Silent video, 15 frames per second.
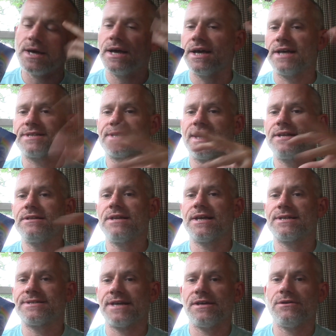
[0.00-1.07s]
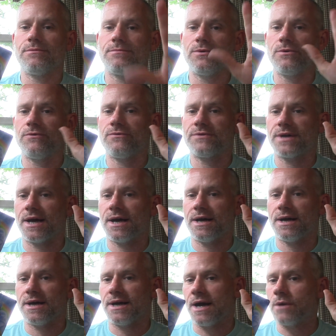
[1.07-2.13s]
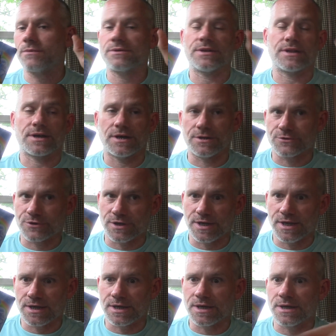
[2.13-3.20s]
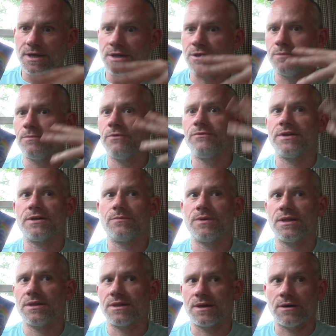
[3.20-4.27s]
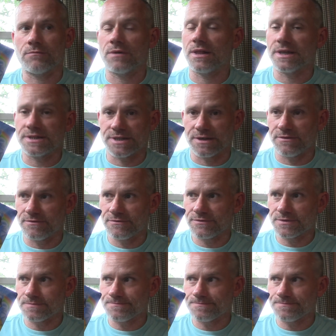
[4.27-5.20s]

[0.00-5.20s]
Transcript: It's kind of like, say, you moved out into the country and you moved in with a relative.